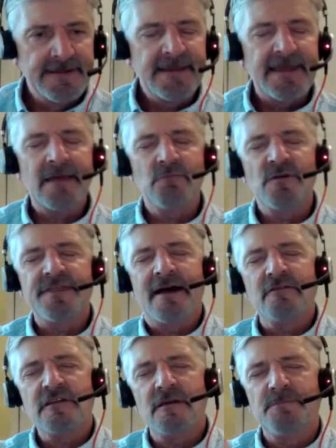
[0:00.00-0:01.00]
and
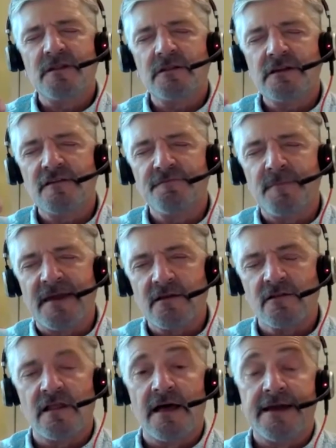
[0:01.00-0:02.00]
without the ability of my
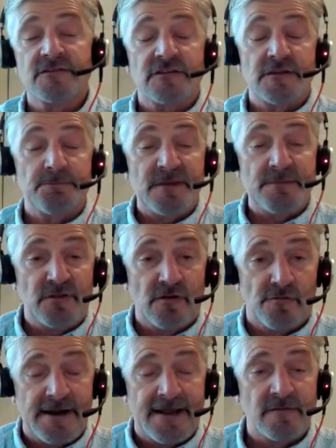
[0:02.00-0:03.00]
clients and the people
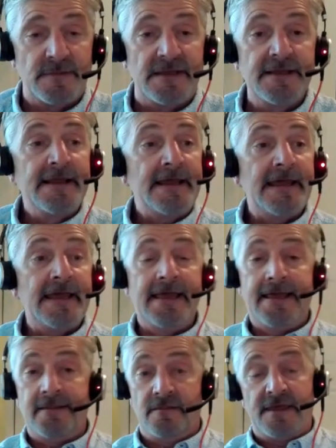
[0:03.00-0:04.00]
around me
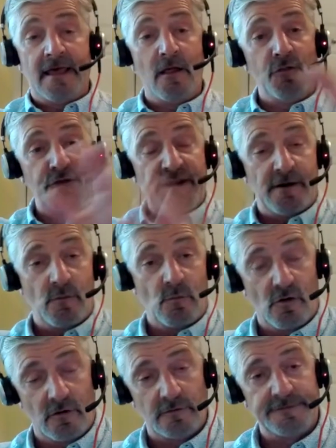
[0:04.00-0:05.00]
and the healthcare
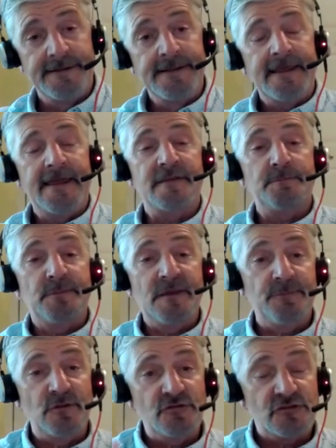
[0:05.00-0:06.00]
world and the
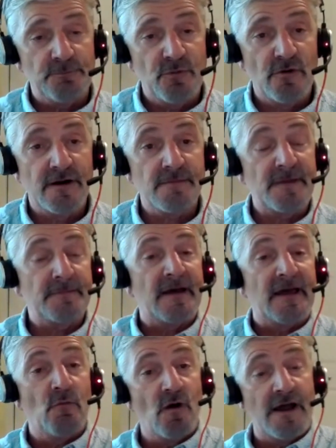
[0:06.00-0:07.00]
people who supported me,
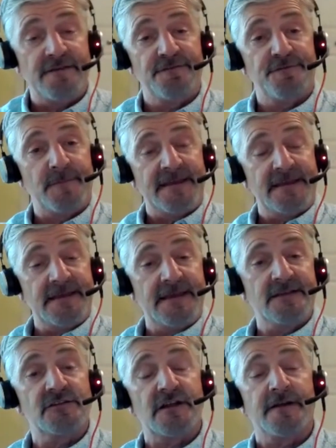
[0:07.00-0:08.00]
my wife, my
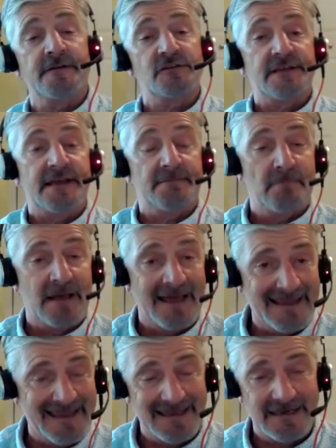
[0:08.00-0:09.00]
kids, to understand my
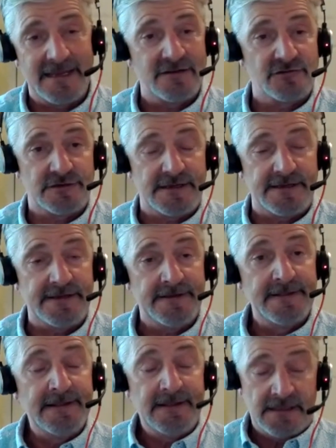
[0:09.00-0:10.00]
ADHD
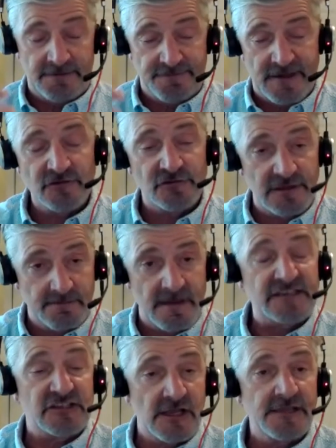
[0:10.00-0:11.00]
and eventually my
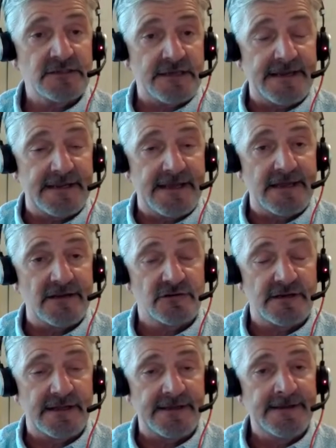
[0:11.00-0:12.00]
son's
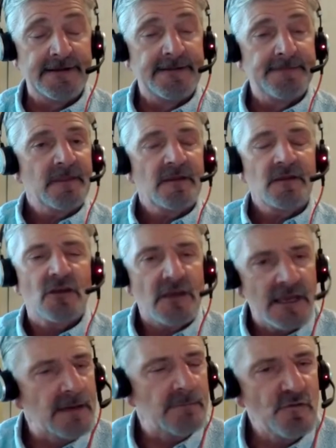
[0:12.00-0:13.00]
ADHD, you
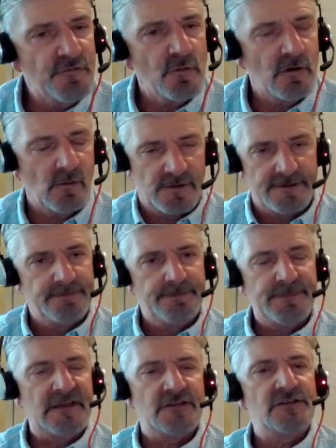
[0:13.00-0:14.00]
can't move forward
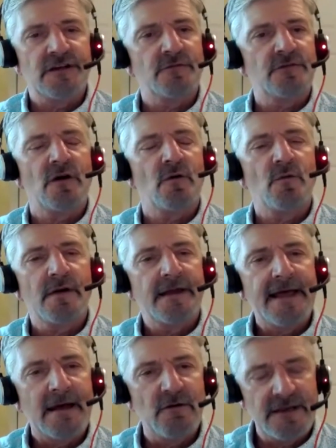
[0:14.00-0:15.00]
because you don't know
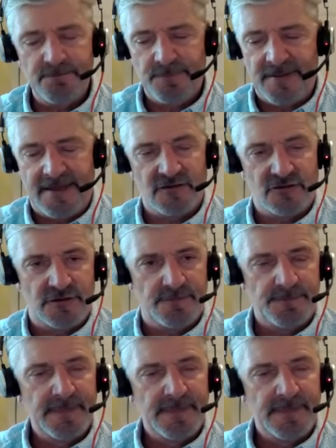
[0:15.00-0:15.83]
how it impacts you.